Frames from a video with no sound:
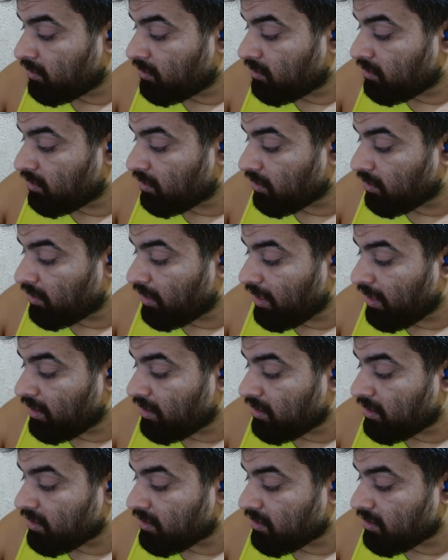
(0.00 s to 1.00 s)
The thing
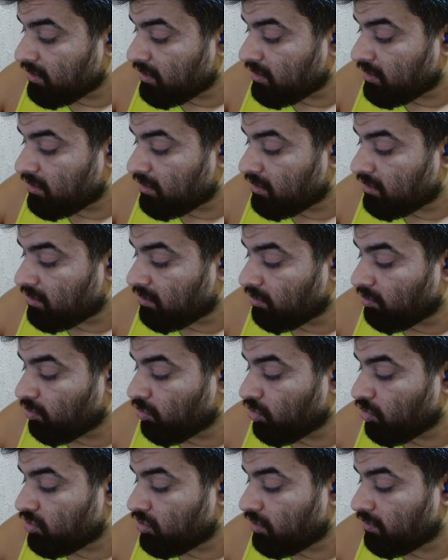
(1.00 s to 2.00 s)
is,
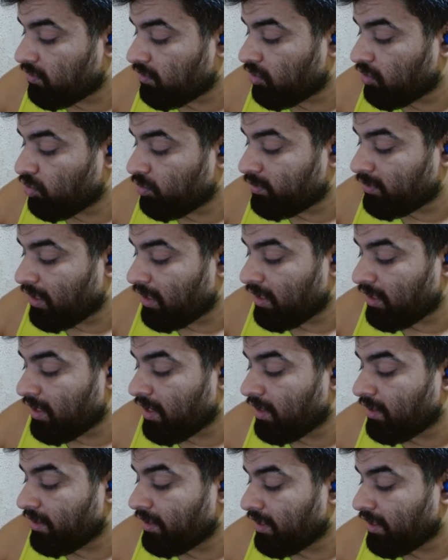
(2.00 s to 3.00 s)
most of the groups aren't
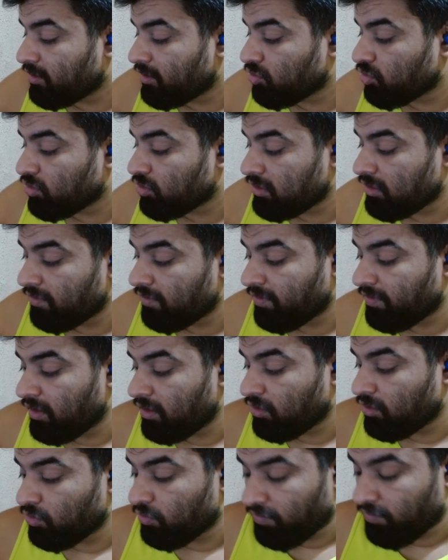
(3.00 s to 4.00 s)
done yet, so it's
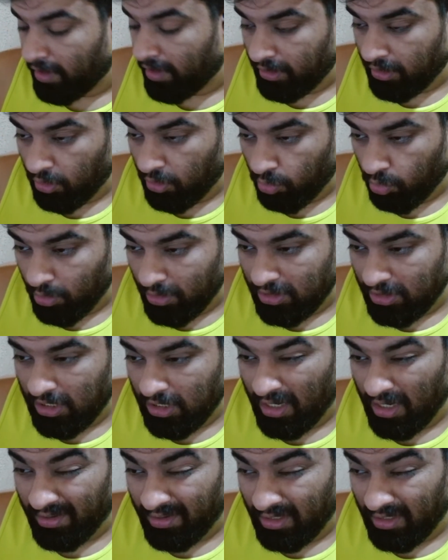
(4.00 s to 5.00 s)
difficult to find out which
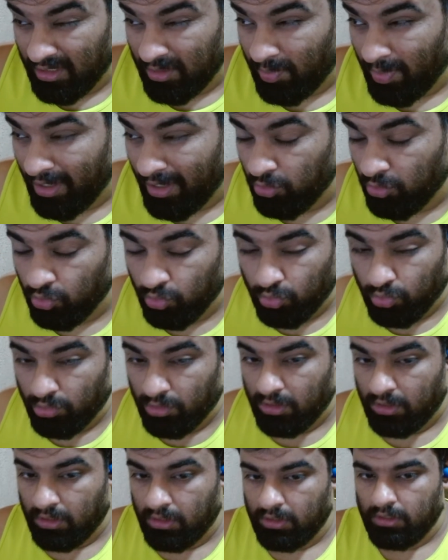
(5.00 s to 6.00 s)
country is playing who.
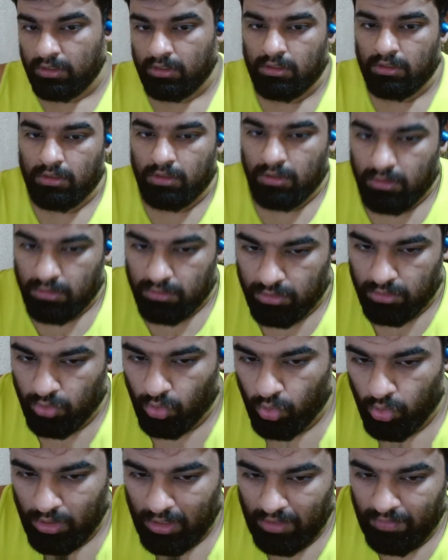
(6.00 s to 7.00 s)
The
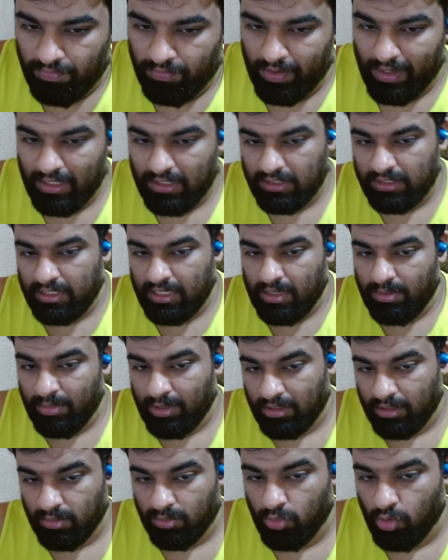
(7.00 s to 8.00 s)
only fixed team
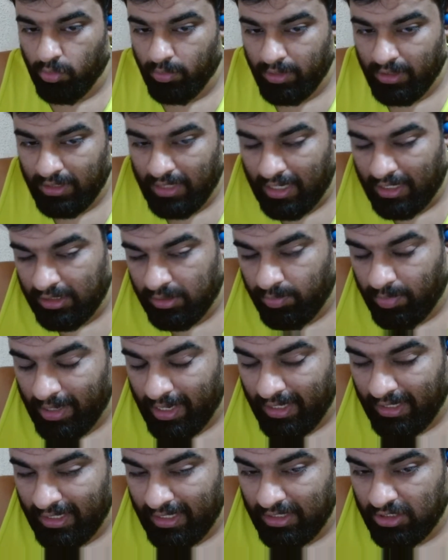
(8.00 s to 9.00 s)
at the moment that is
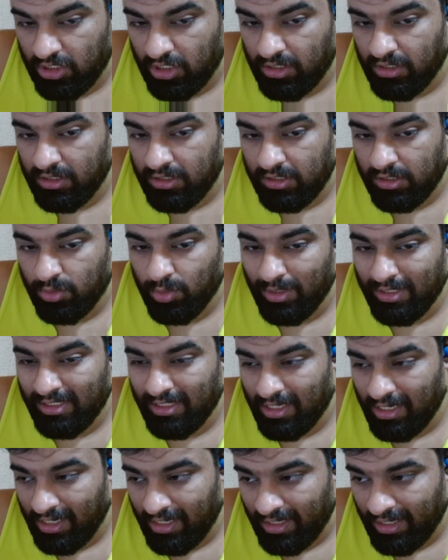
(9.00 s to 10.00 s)
playing each other is
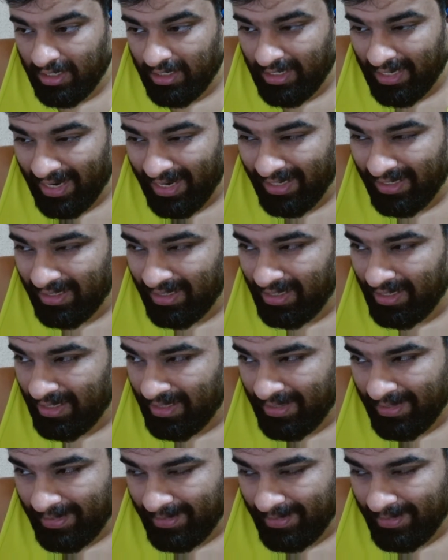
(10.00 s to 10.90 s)
Switzerland and Italy.